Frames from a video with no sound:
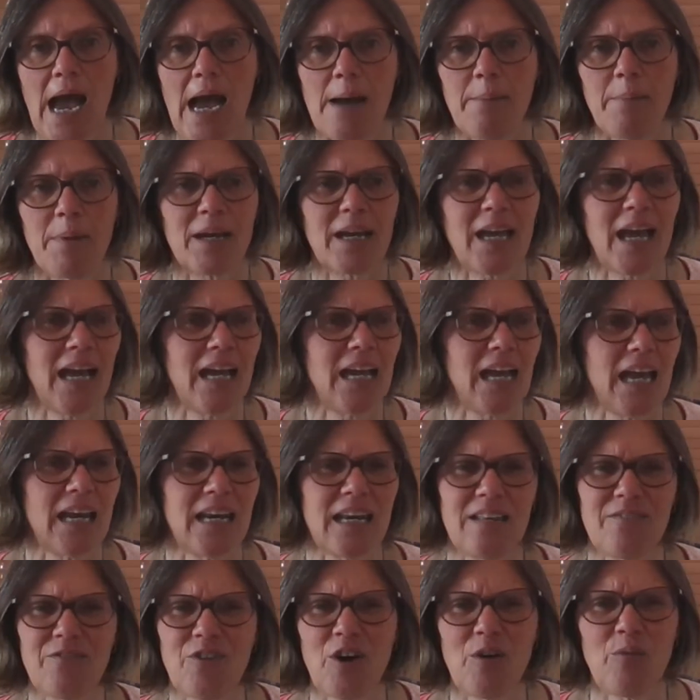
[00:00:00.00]
Okay,
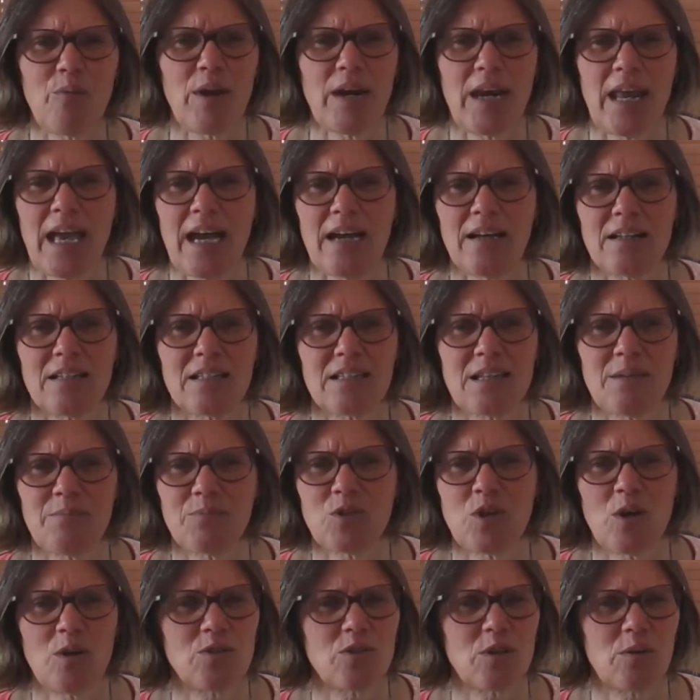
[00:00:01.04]
and if I went out,
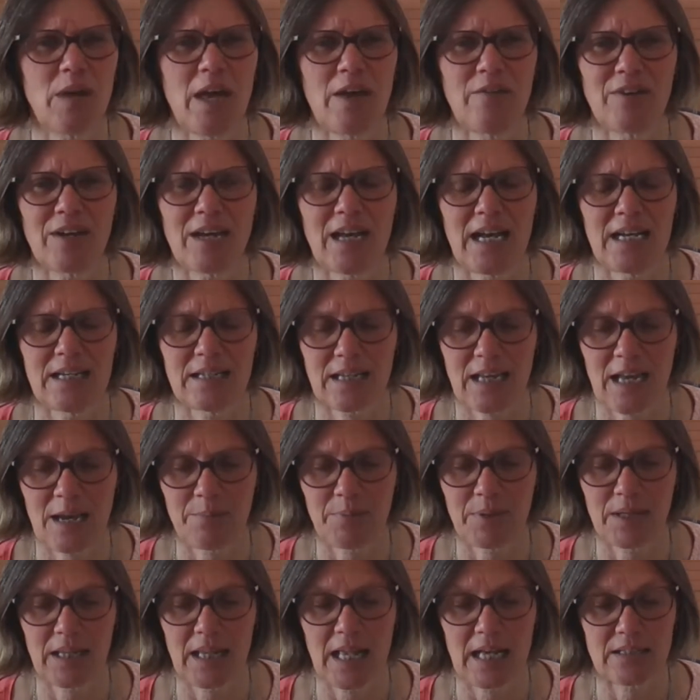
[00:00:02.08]
sometimes I would have a
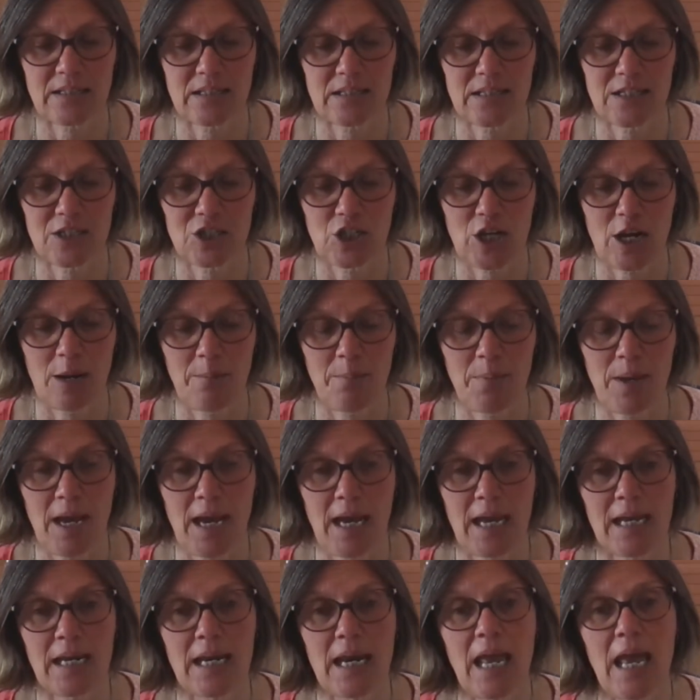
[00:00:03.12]
couple of glasses of
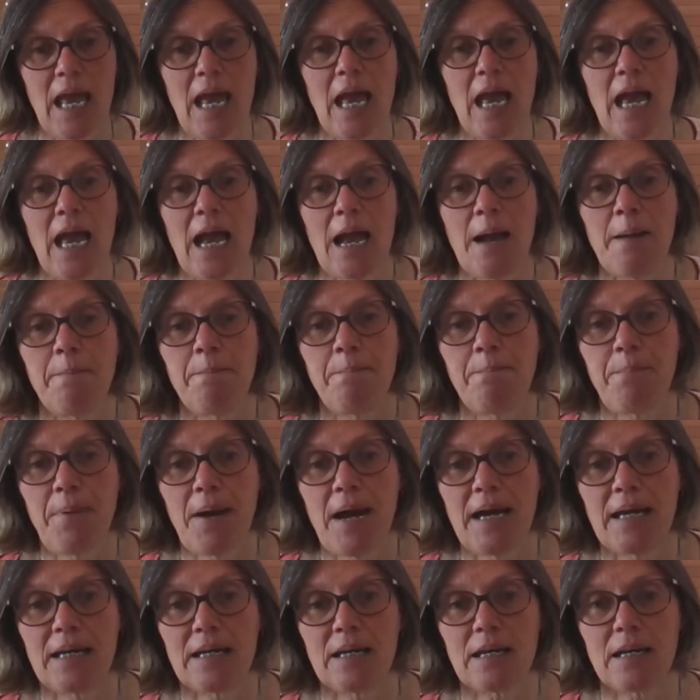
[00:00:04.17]
champagne,
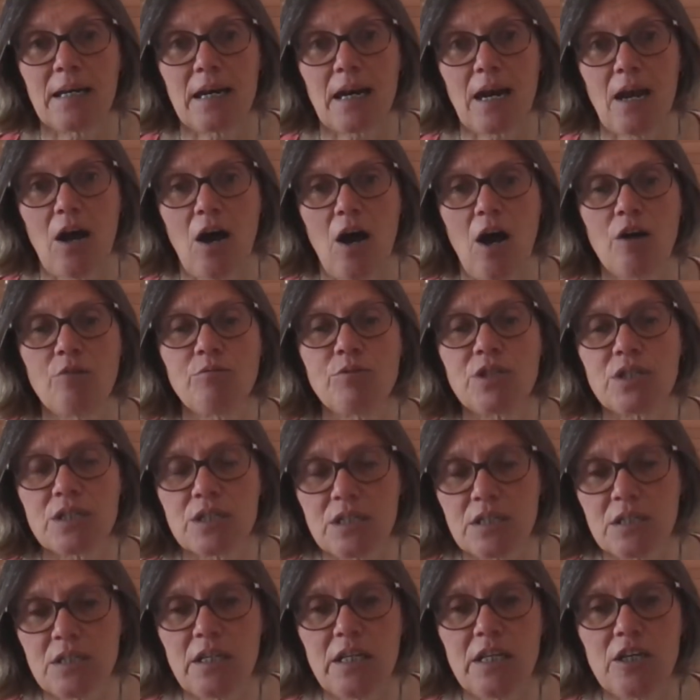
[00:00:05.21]
but I was
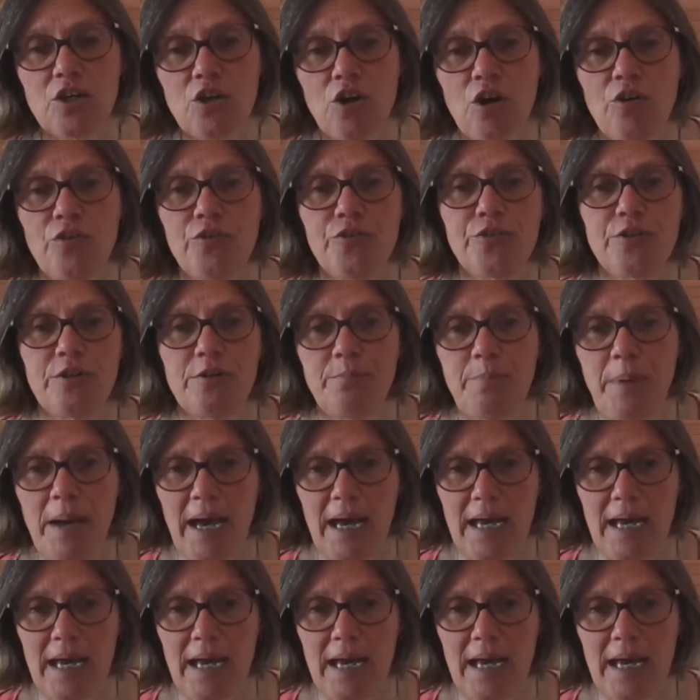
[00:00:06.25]
still in constant